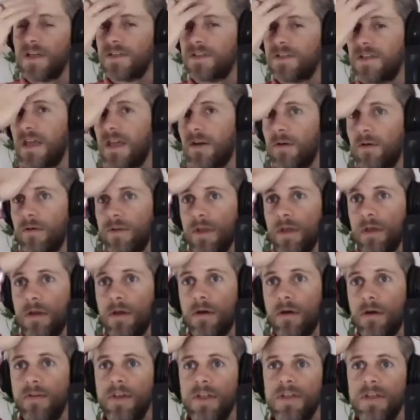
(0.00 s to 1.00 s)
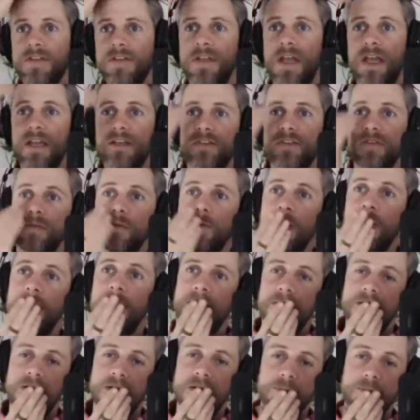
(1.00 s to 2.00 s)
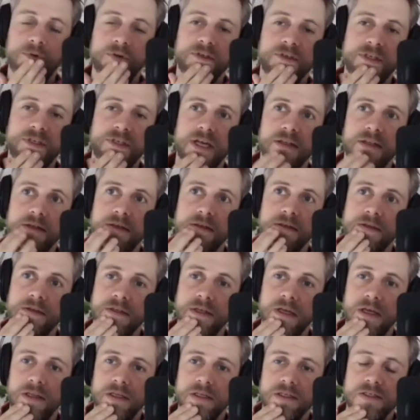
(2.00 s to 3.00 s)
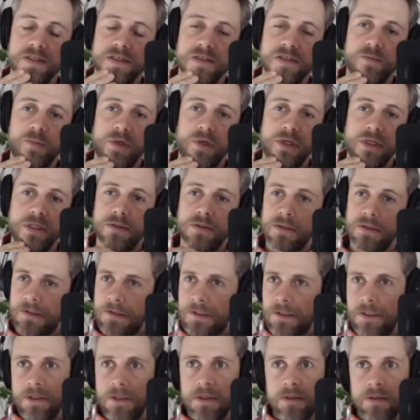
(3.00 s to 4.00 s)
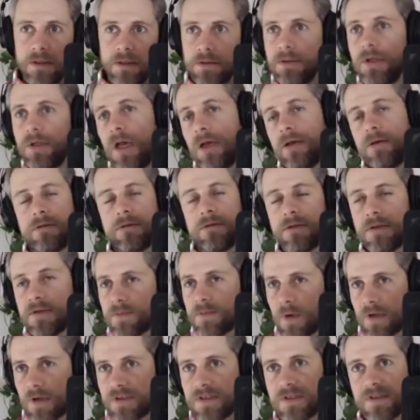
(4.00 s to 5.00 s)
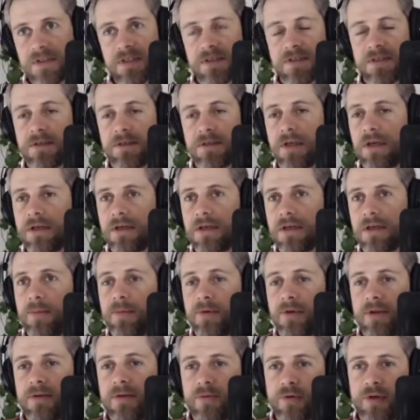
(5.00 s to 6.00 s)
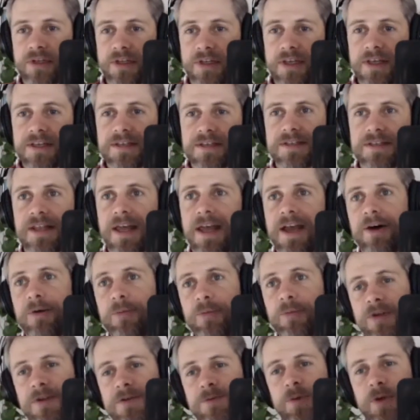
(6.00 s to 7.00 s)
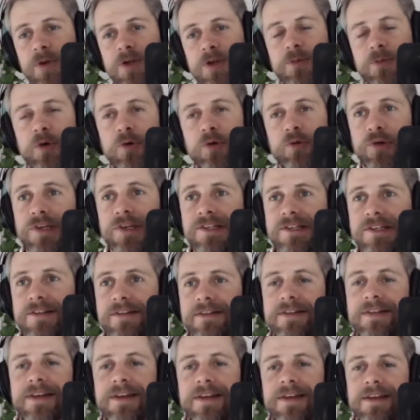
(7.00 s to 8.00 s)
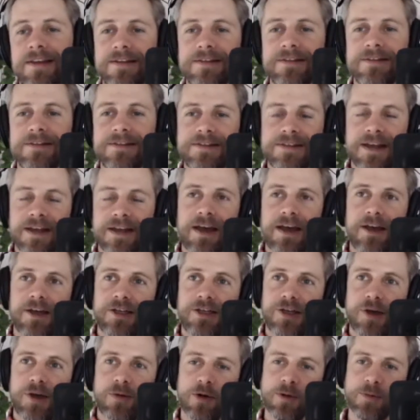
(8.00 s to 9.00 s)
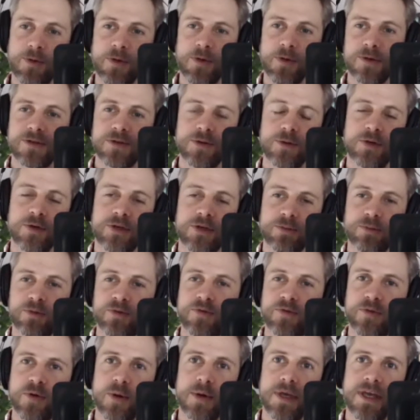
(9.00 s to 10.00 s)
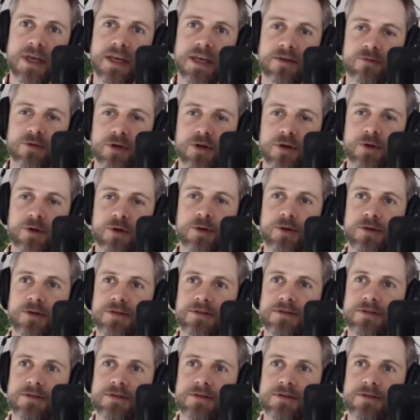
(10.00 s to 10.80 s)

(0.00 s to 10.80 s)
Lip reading: there on the international work, and I appreciate that, this has been, as much as it's a couple of 3 years now, but it's been a more recent thing. And when we were talking before we hit record,